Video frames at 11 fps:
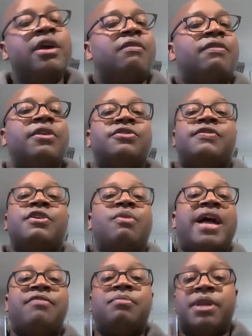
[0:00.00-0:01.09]
For those of you who
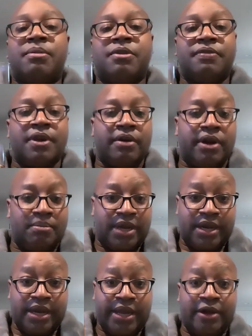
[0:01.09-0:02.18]
haven't been able to figure it out by
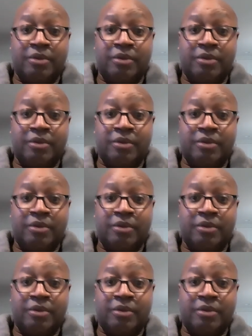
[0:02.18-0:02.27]
now,